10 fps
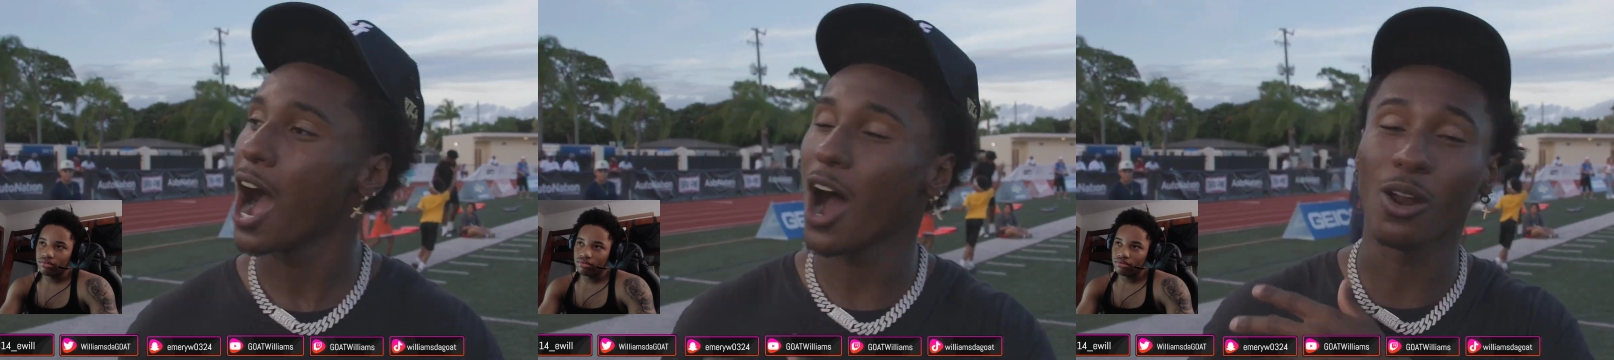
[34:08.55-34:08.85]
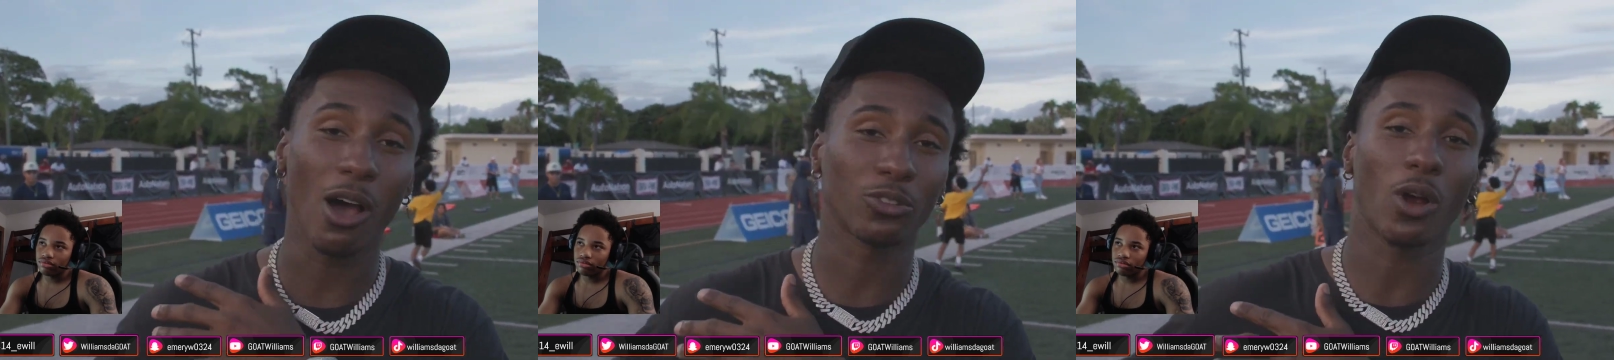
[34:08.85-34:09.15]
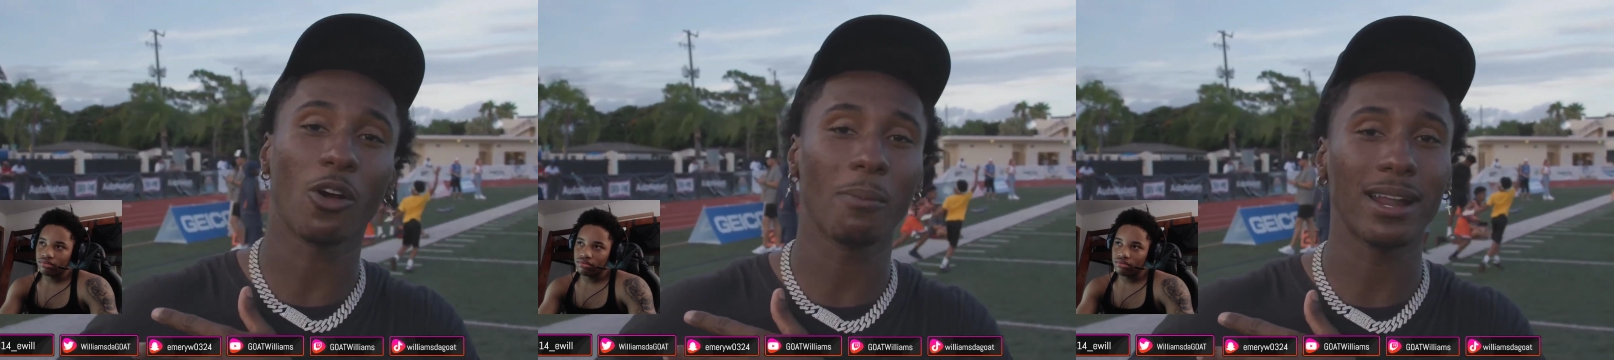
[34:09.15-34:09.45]
Speaker 1: Although I was
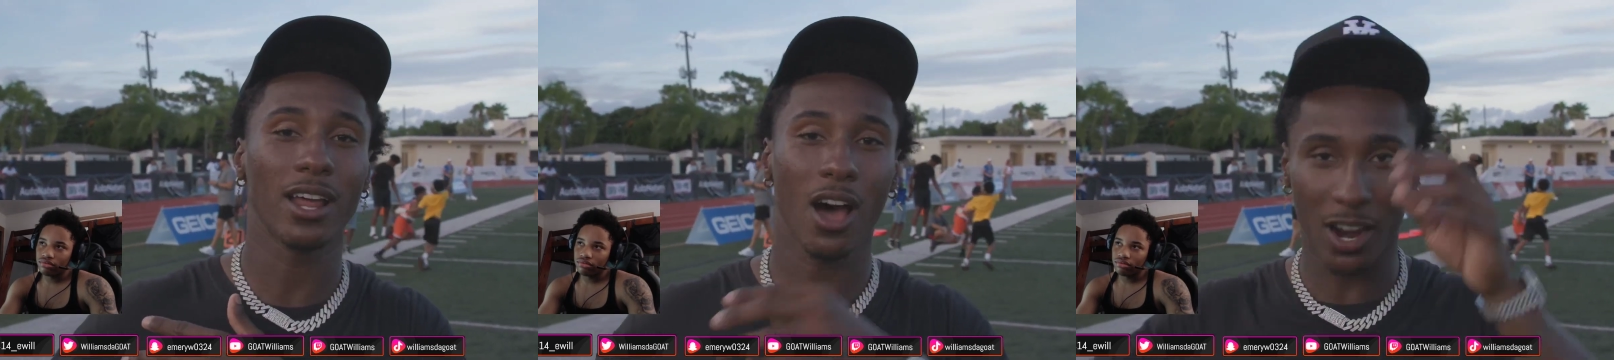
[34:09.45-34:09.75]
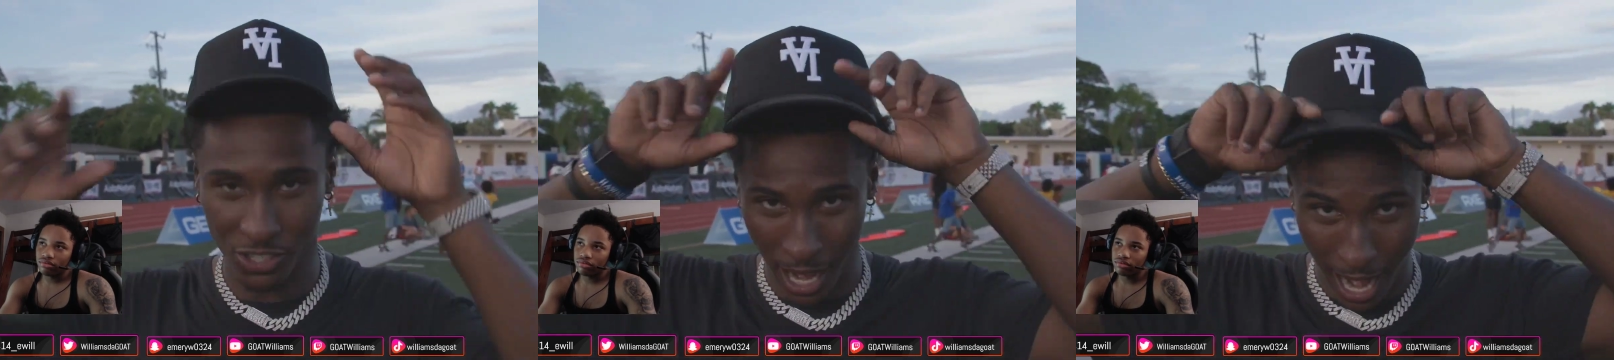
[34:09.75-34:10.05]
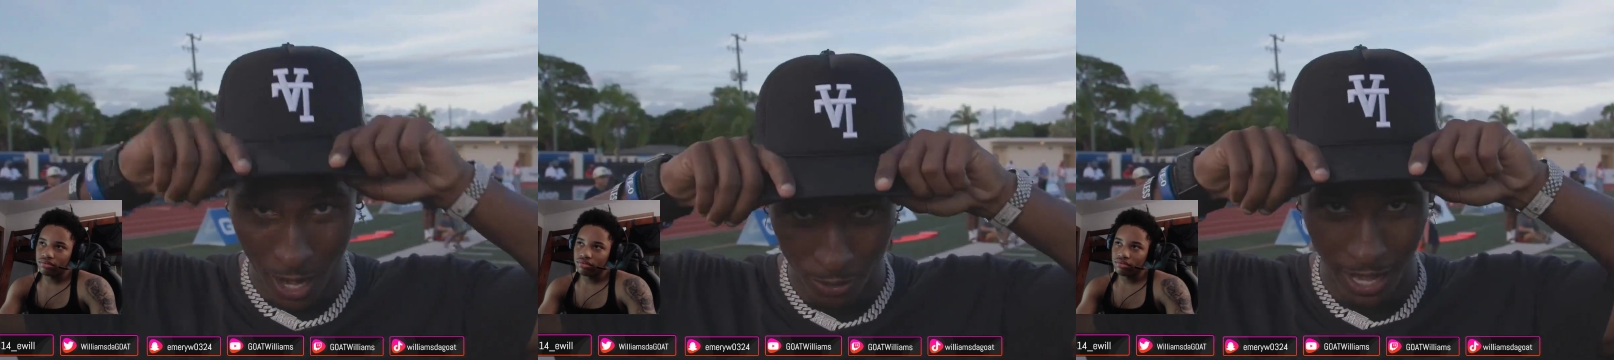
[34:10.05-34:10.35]
rocking my dog, shout
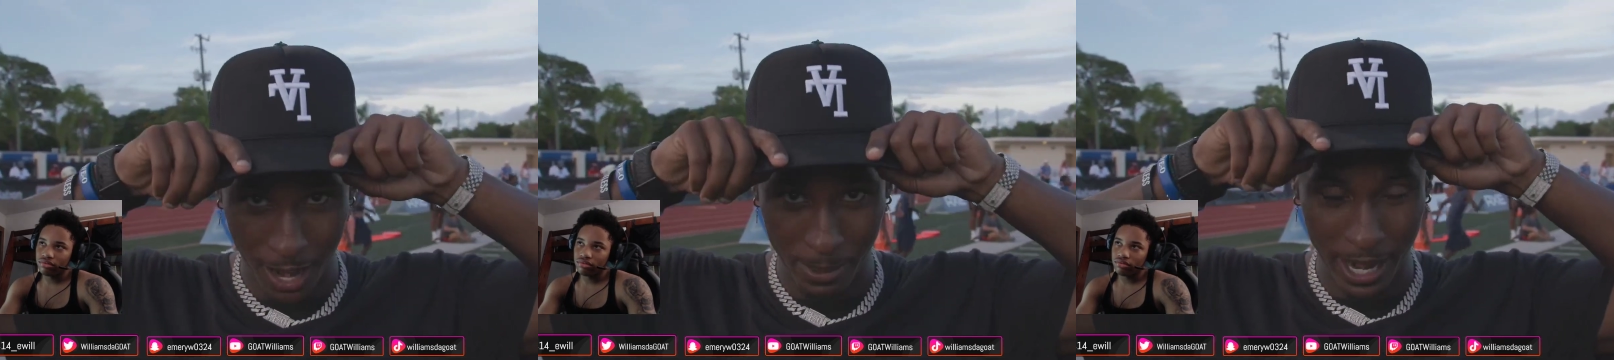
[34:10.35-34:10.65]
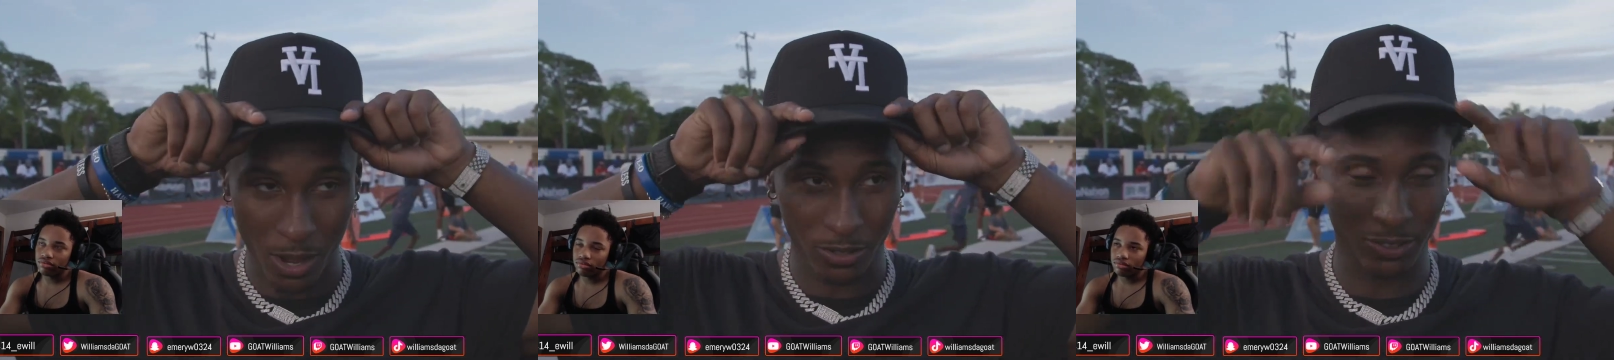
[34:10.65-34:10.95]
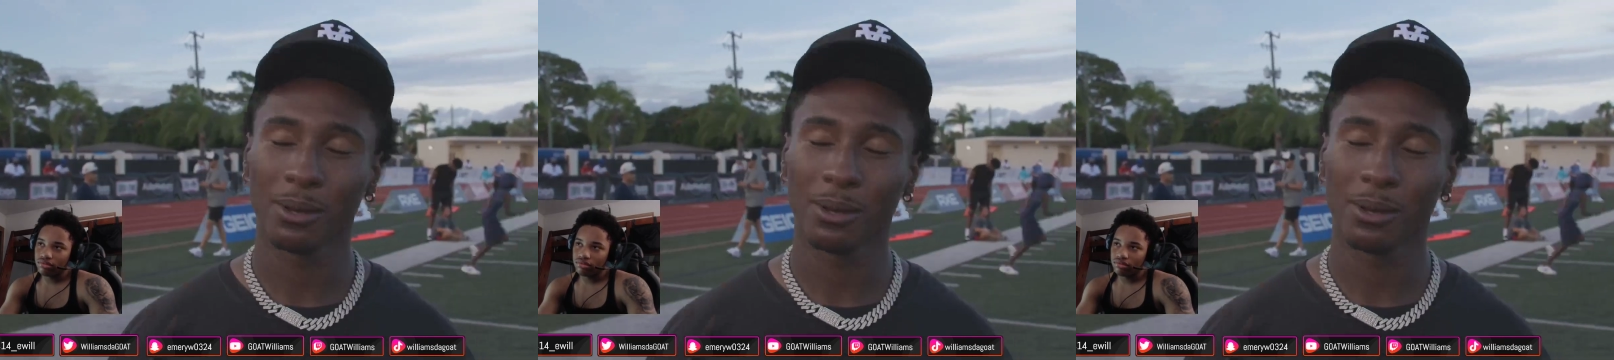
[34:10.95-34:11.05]
out Los Alamitos.